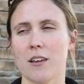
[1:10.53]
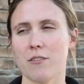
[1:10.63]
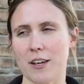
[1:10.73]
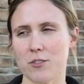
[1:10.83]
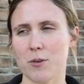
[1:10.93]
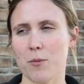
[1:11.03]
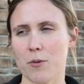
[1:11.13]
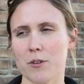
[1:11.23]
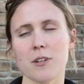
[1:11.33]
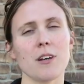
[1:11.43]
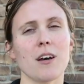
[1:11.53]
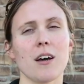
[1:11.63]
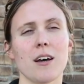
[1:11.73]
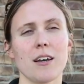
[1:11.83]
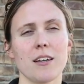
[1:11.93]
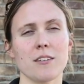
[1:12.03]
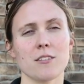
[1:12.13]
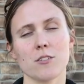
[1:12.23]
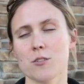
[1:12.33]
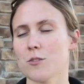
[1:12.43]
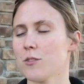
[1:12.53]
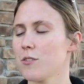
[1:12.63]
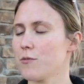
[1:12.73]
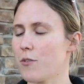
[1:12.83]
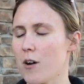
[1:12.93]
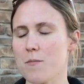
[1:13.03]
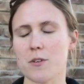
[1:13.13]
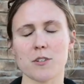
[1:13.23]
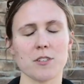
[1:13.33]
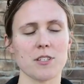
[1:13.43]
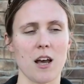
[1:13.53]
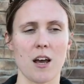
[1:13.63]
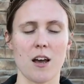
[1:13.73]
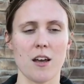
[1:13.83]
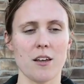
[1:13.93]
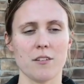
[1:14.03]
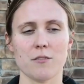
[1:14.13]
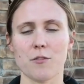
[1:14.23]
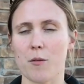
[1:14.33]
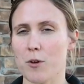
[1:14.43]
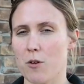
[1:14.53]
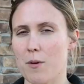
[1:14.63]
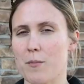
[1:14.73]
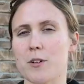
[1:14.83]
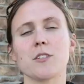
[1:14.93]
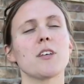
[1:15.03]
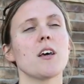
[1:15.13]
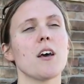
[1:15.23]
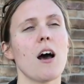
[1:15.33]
advisory board includes farmers, Farm Bureau members,